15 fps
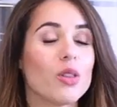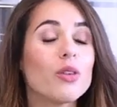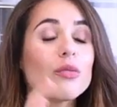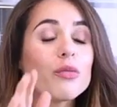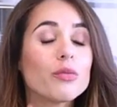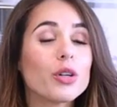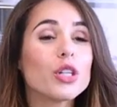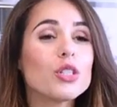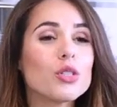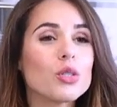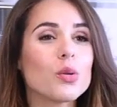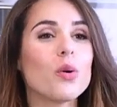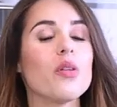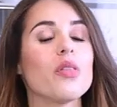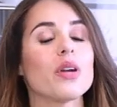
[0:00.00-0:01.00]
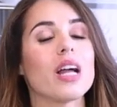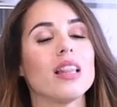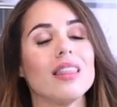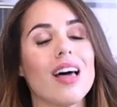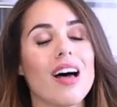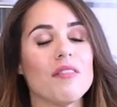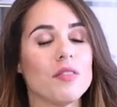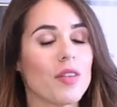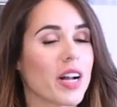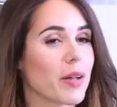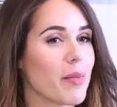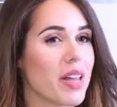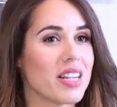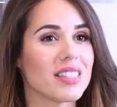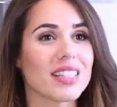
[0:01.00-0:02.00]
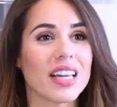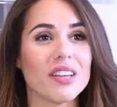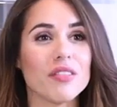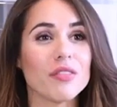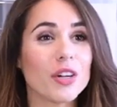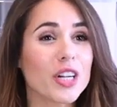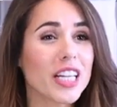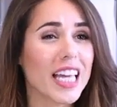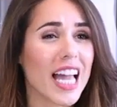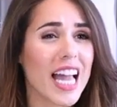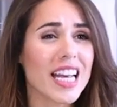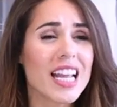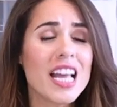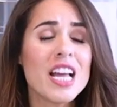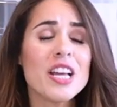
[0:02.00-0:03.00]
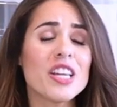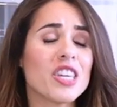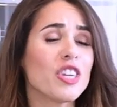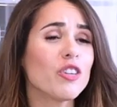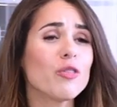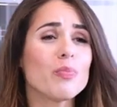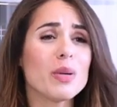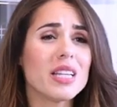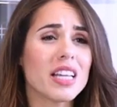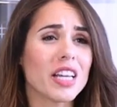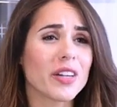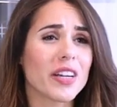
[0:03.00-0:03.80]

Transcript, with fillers: So the first tool that I love and recommend is ConvertKit. You've been